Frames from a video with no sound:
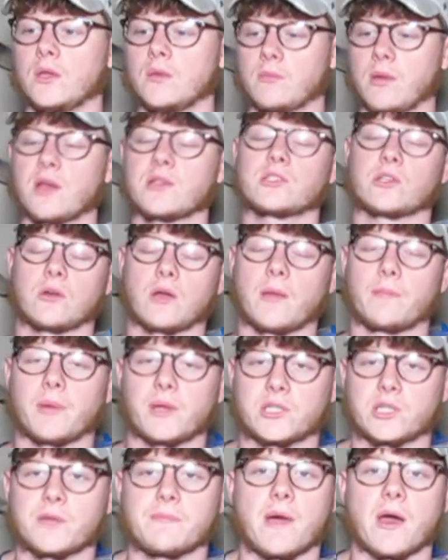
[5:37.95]
But so I
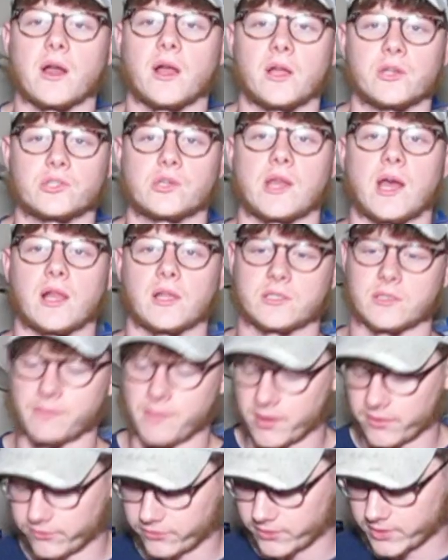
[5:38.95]
budget about $100 a
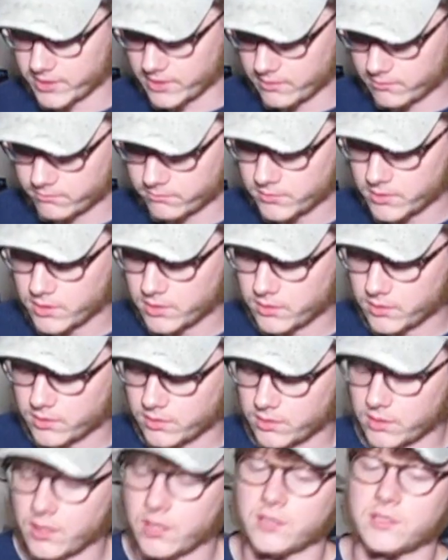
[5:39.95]
month for him,
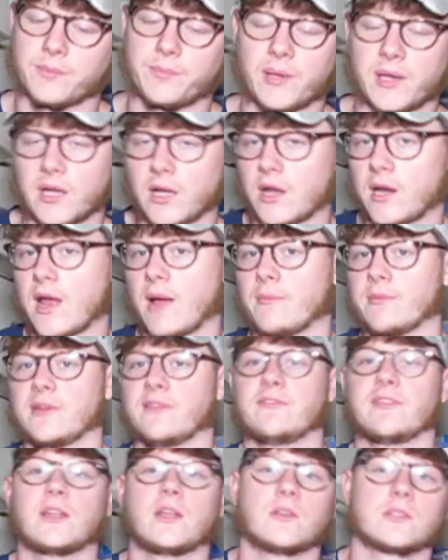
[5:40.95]
uh, depending on how
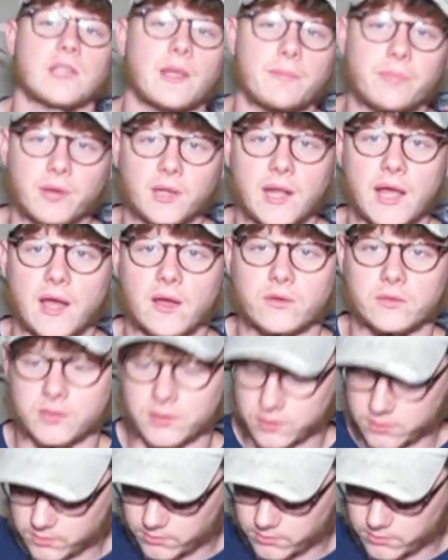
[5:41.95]
many videos I put out.